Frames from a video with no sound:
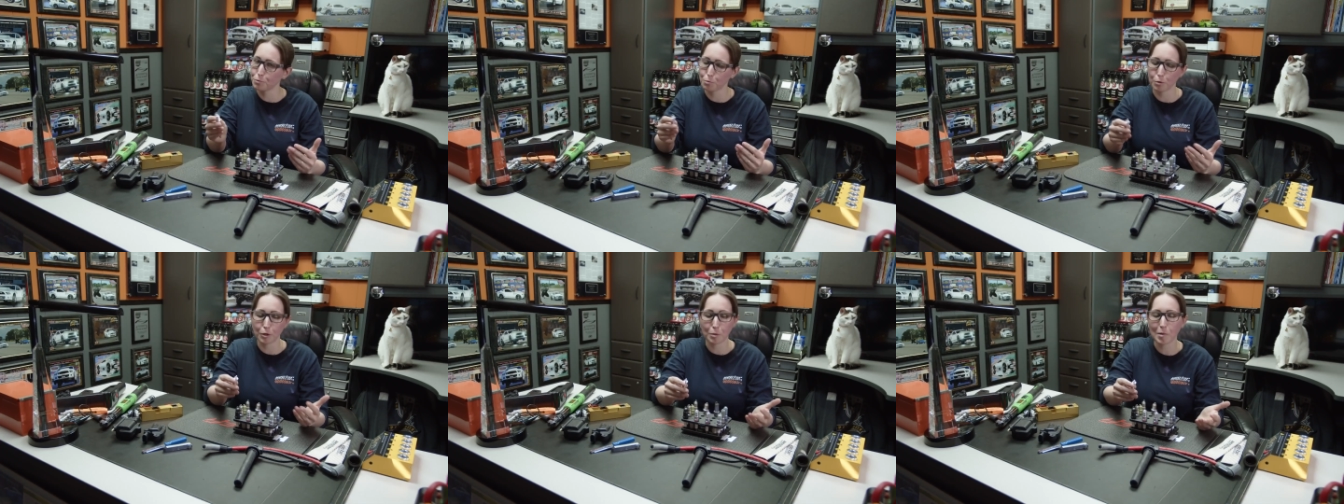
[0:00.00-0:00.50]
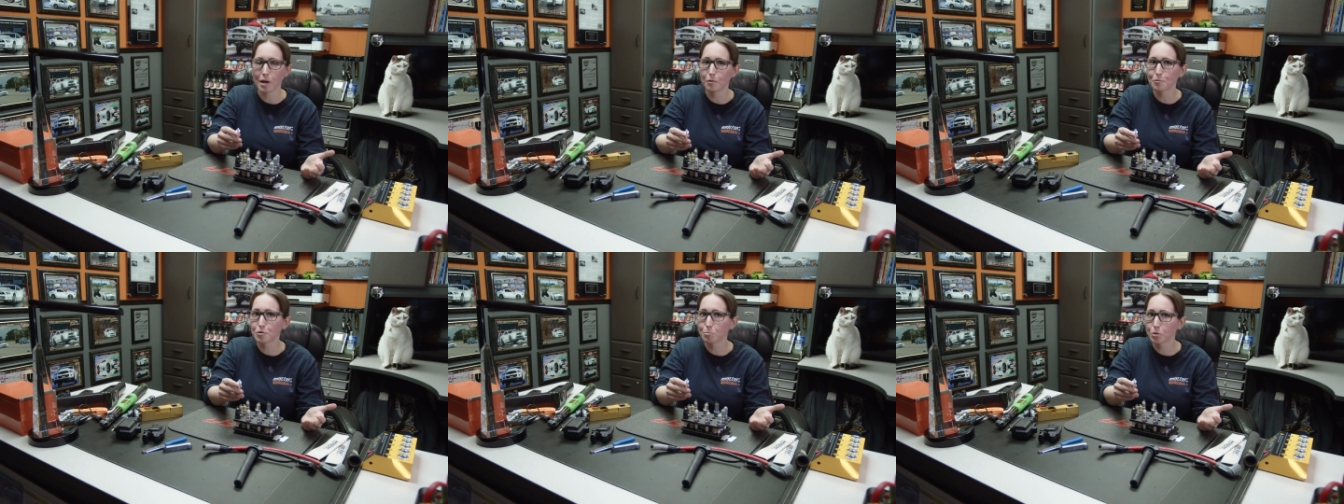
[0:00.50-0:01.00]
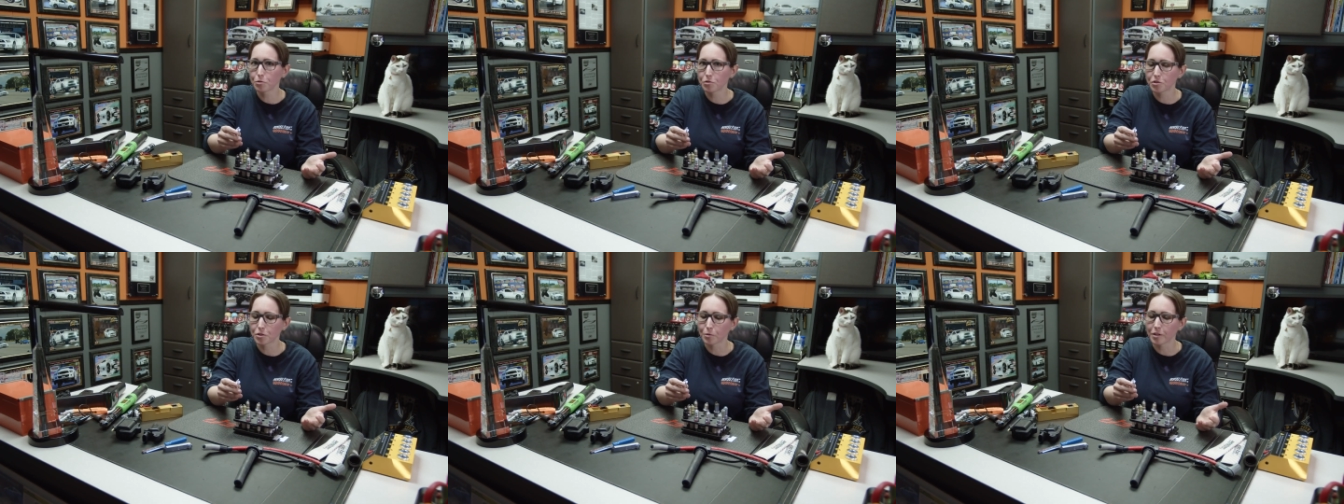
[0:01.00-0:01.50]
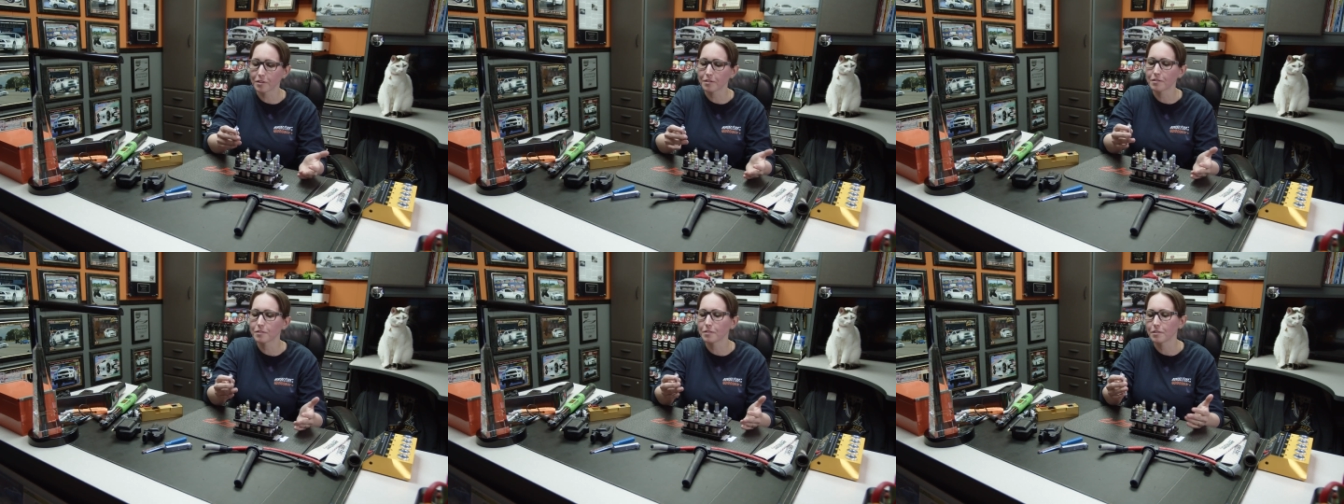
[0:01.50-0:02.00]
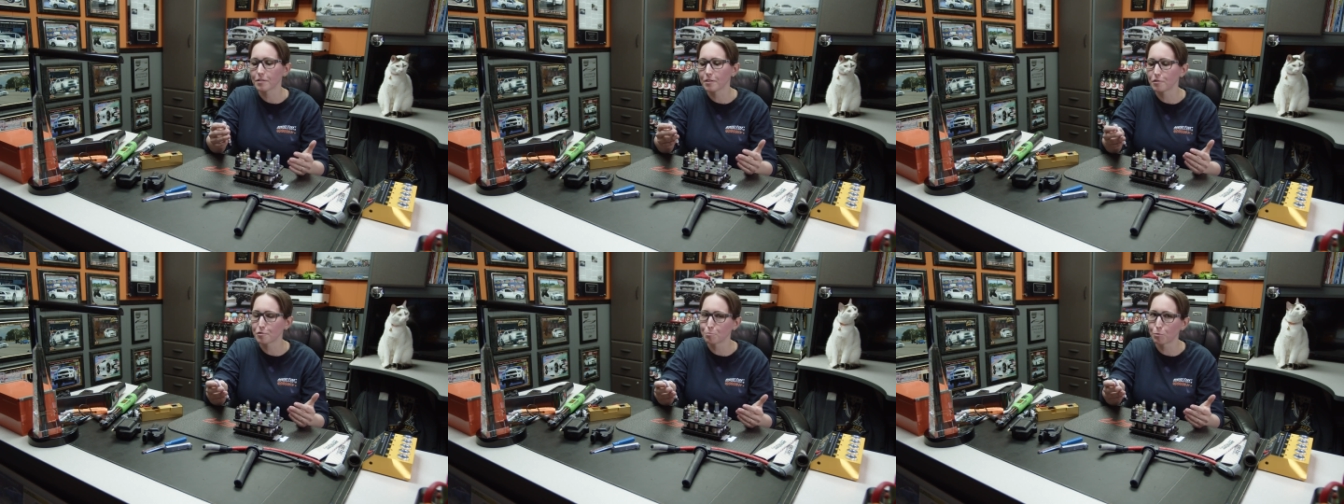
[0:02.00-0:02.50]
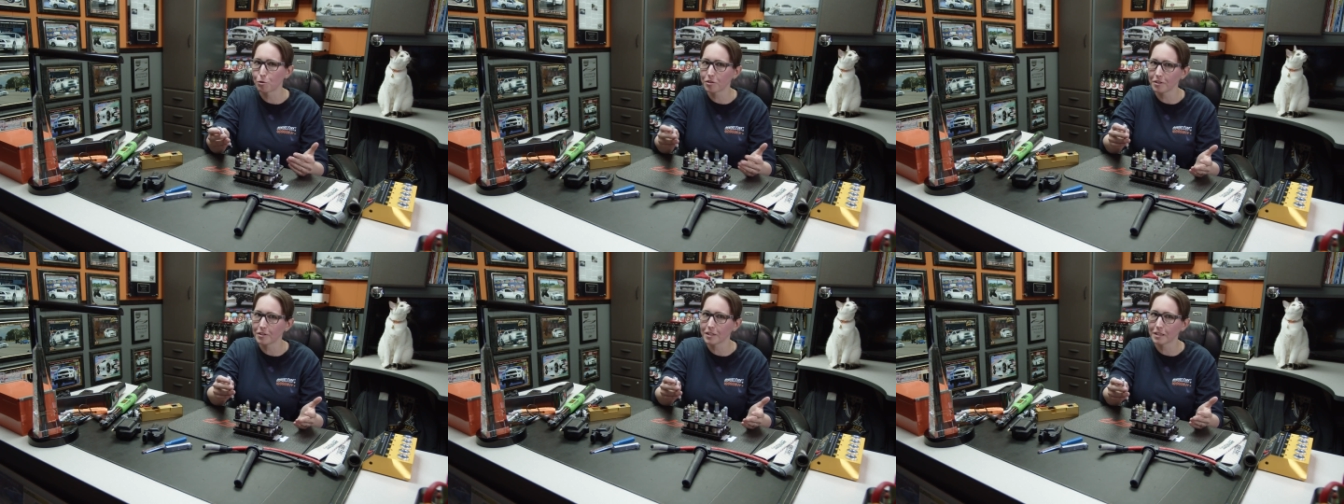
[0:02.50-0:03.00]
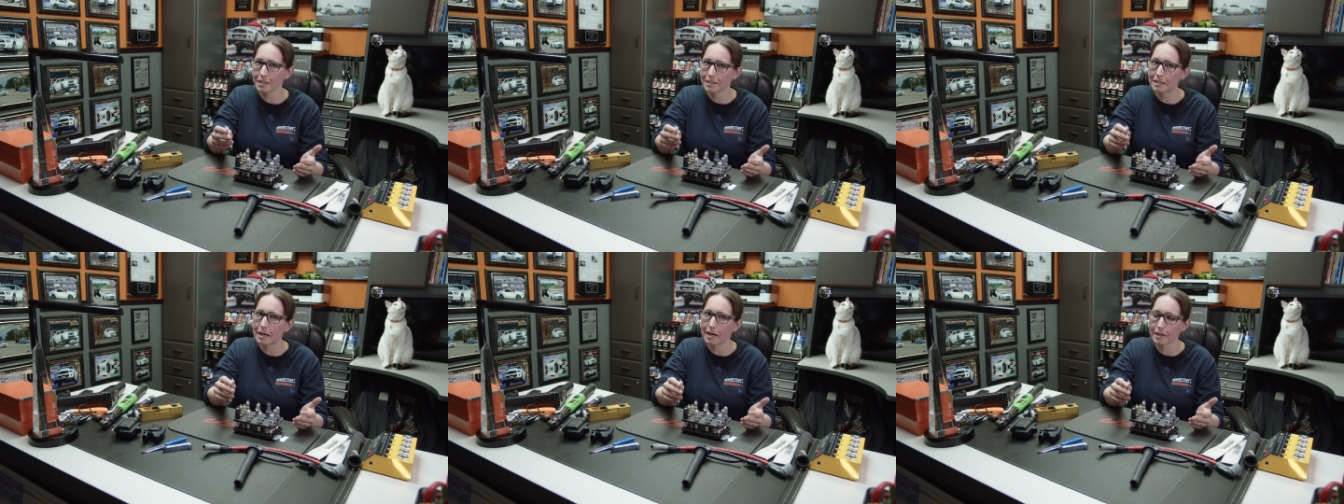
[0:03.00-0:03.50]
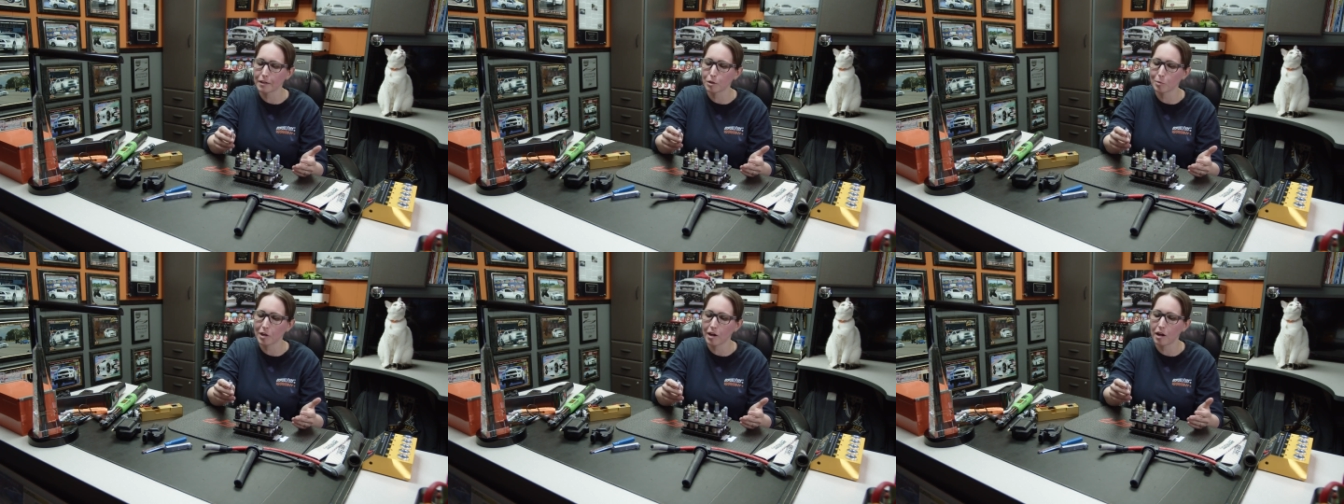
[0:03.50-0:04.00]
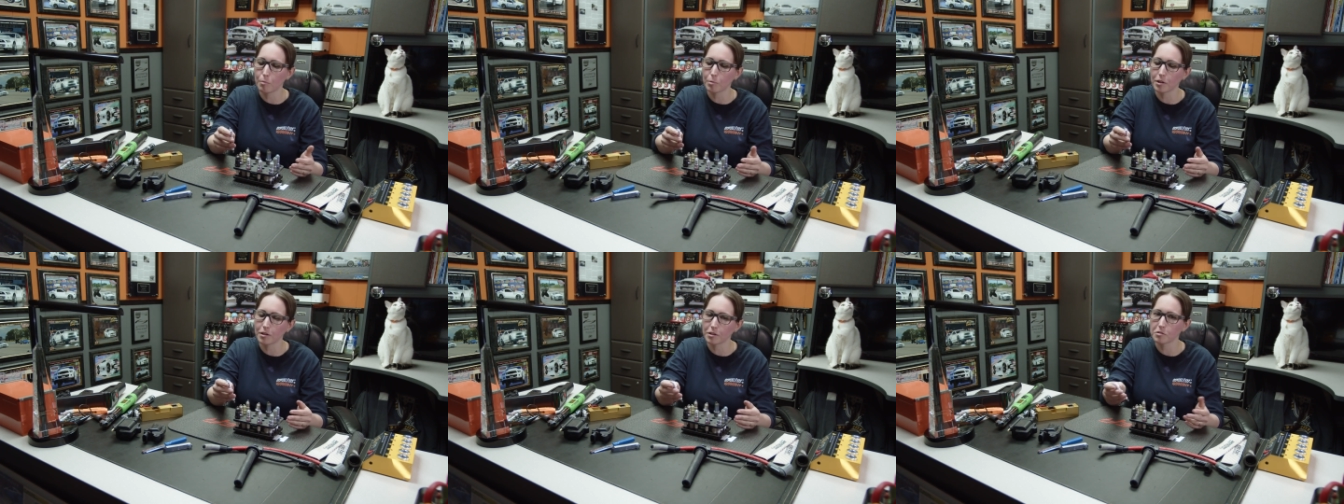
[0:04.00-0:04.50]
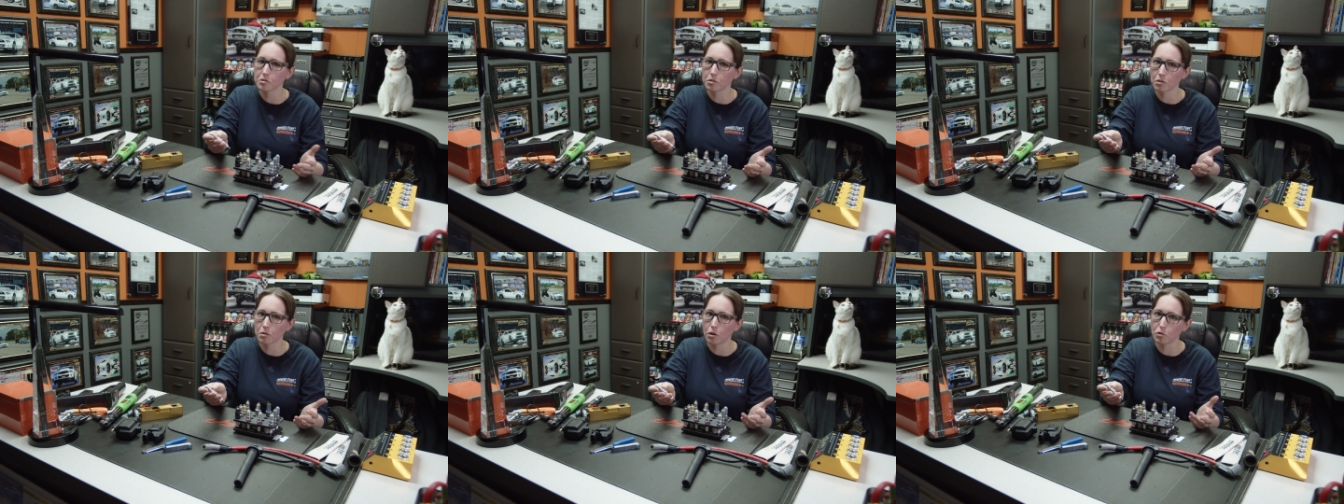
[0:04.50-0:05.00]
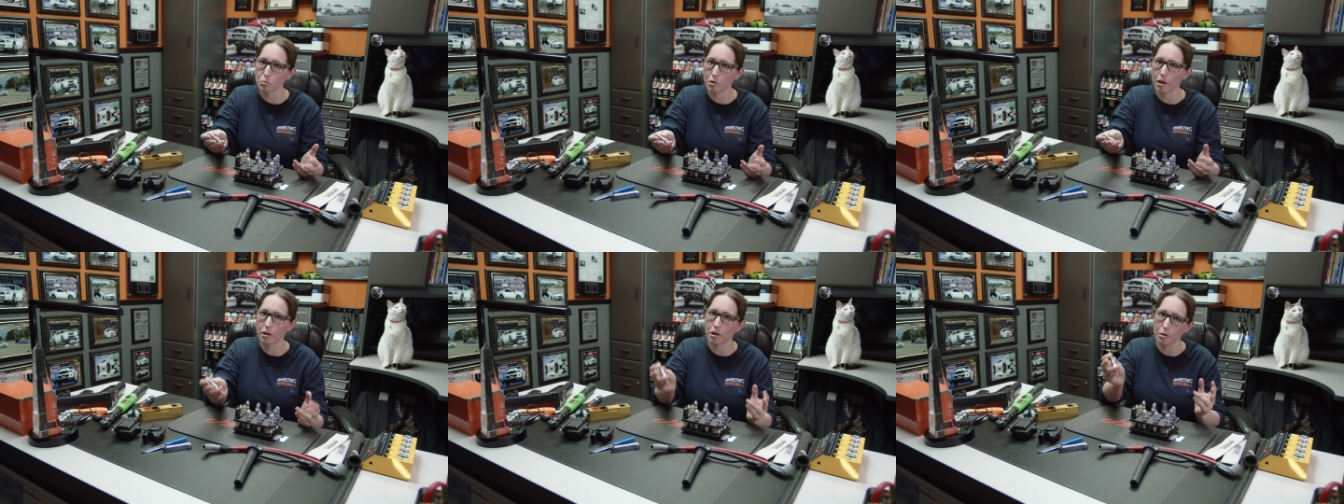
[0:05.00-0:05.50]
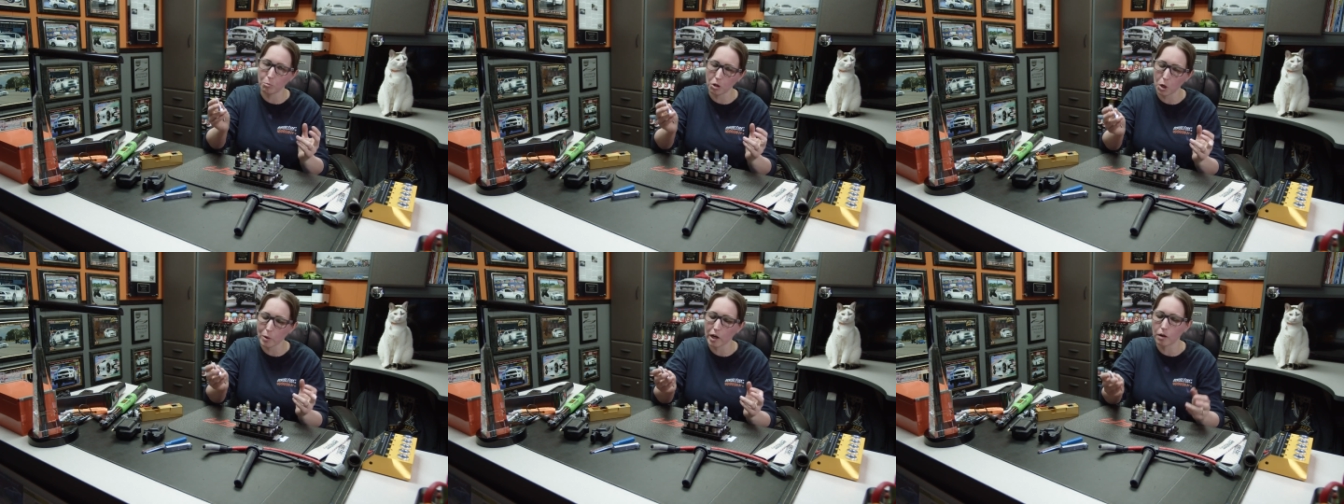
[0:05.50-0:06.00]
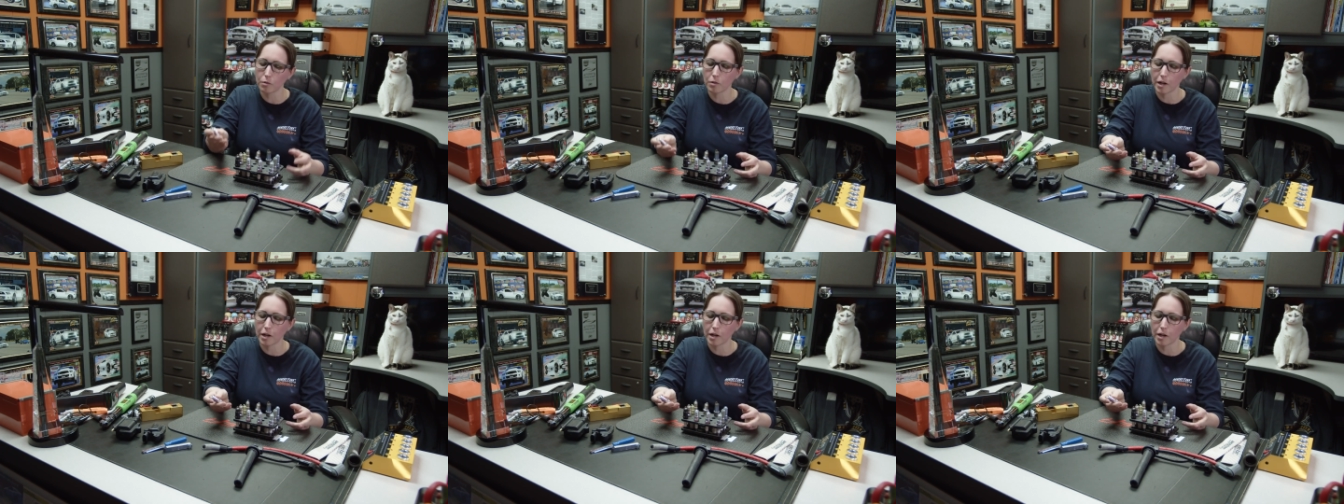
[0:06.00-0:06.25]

20 pounds of boost to it, it's more than likely not going to be happy and it's going to cause what I call blowout.